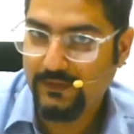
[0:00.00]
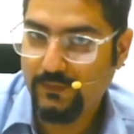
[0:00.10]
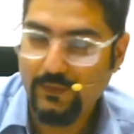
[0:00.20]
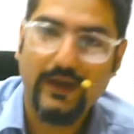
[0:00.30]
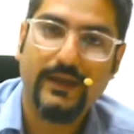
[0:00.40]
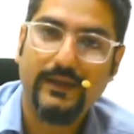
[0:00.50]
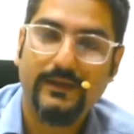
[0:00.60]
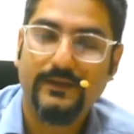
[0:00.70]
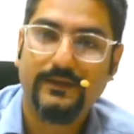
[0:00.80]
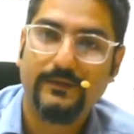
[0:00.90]
why
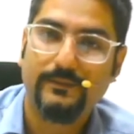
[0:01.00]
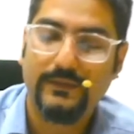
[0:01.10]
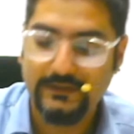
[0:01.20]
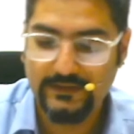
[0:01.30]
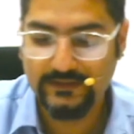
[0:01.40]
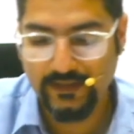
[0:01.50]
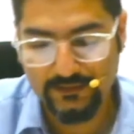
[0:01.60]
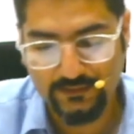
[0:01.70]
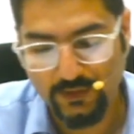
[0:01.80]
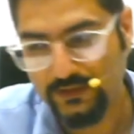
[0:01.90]
BCCI
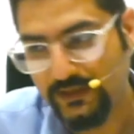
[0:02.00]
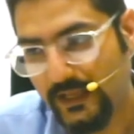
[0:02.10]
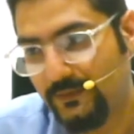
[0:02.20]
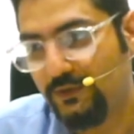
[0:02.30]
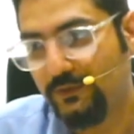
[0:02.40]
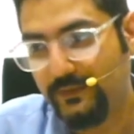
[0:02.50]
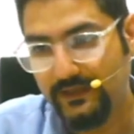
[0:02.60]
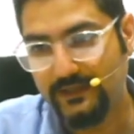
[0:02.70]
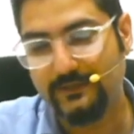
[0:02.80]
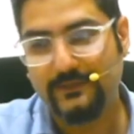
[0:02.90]
is not liable to pay
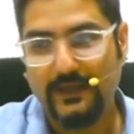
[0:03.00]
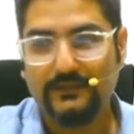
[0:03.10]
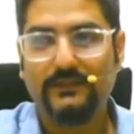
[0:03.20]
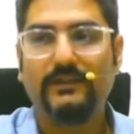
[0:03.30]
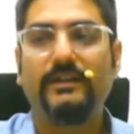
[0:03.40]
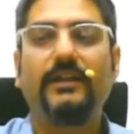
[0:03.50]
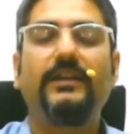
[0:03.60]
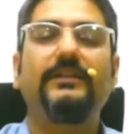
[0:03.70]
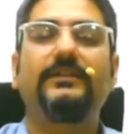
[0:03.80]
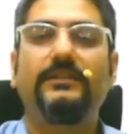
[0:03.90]
income tax in India,
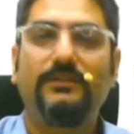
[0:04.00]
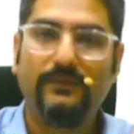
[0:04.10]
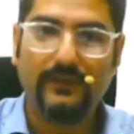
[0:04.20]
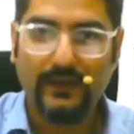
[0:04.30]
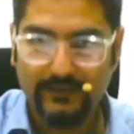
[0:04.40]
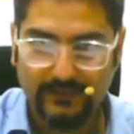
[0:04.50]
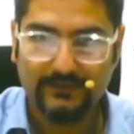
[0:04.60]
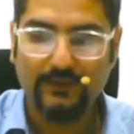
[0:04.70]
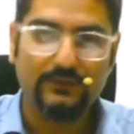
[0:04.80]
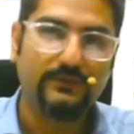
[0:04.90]
and this fact has
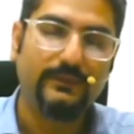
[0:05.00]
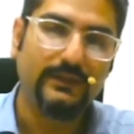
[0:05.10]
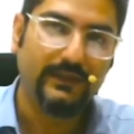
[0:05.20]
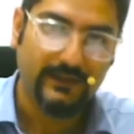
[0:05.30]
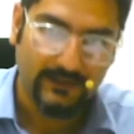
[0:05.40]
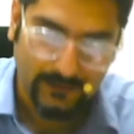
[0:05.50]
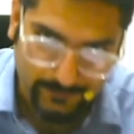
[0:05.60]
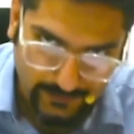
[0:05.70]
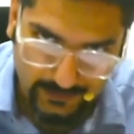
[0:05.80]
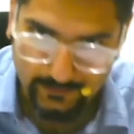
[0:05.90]
also been
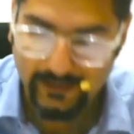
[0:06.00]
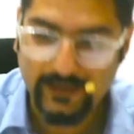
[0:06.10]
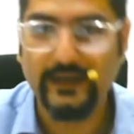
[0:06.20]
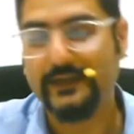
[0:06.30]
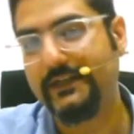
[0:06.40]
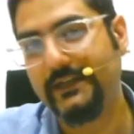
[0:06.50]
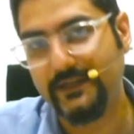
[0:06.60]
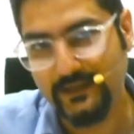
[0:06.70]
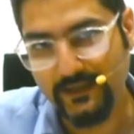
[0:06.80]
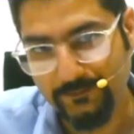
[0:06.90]
upheld by
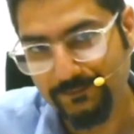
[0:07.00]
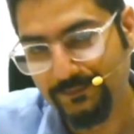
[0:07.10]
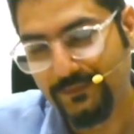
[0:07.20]
ITAT.